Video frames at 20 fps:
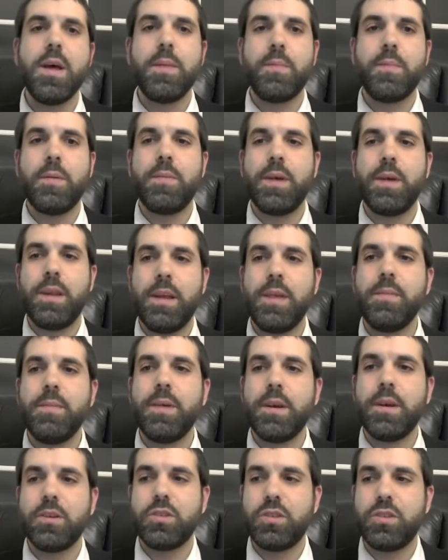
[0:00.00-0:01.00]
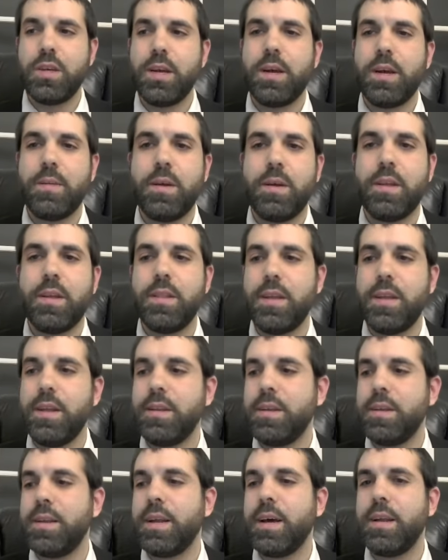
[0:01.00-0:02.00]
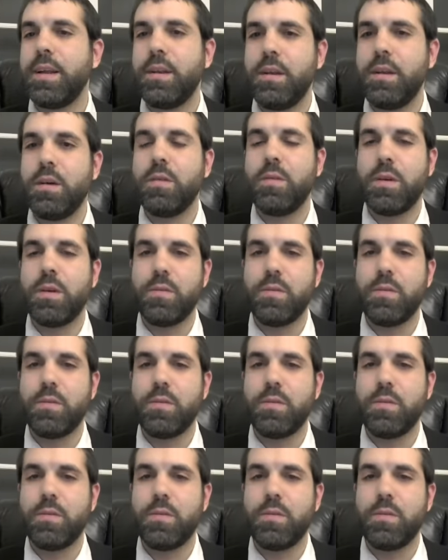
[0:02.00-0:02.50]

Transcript: but my name Hashem they did not know.